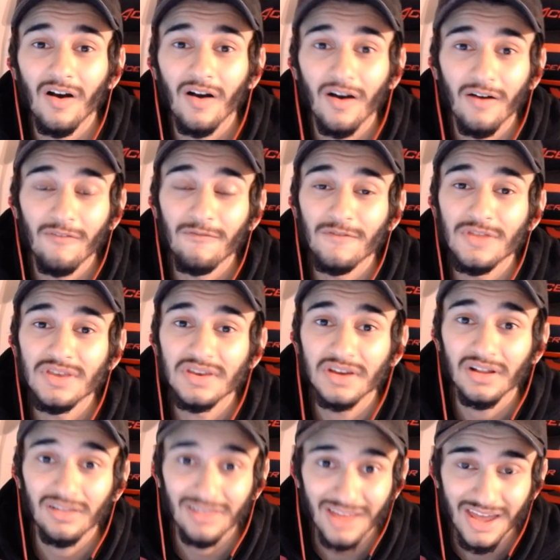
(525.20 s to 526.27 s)
of the
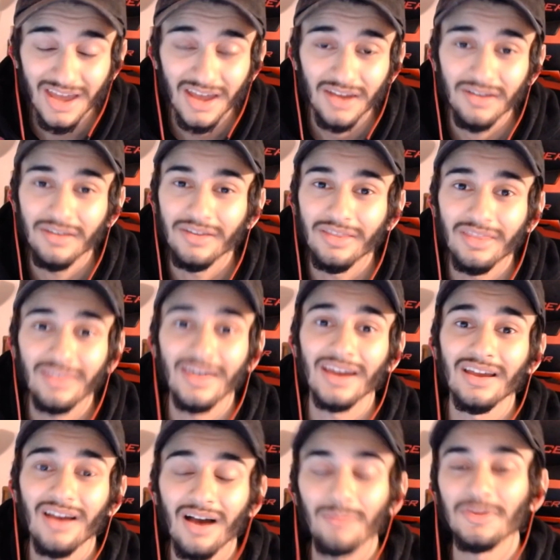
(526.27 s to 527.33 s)
clan
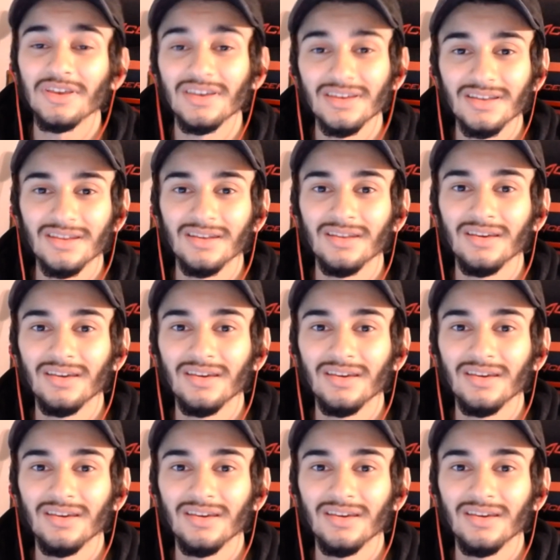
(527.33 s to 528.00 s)
that got me in